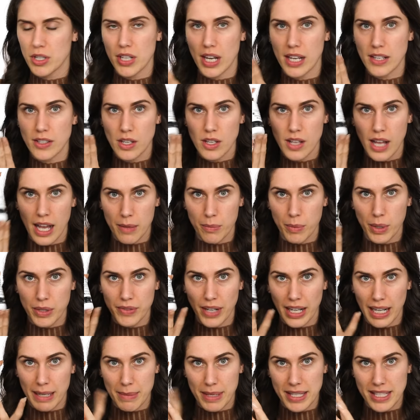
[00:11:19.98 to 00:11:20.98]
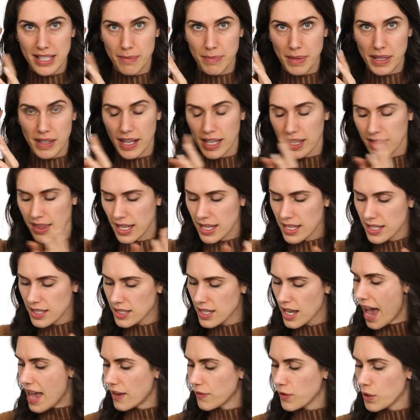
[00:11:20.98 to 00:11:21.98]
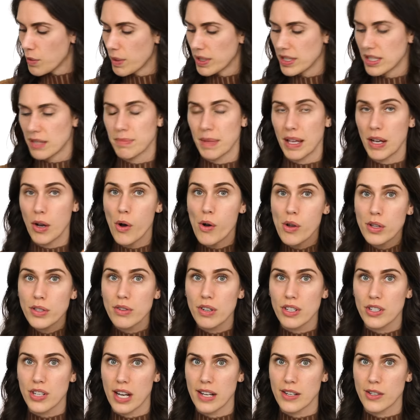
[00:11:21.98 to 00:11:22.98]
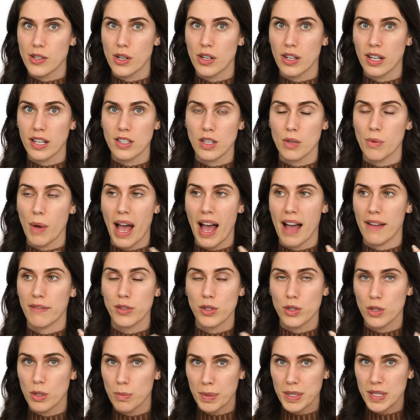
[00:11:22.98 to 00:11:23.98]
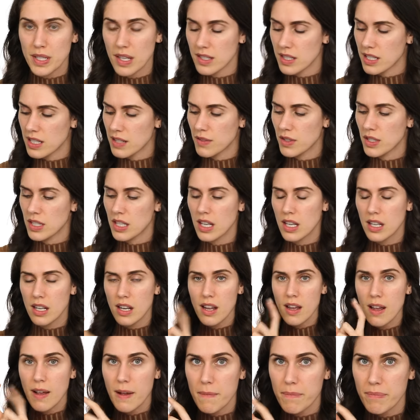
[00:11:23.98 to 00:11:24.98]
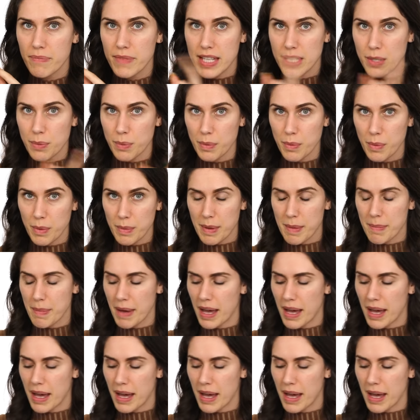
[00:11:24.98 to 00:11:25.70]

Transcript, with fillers: gentle, I would recommend something like this, and if you want something ultra gentle because you have super sensitive skin, this one would be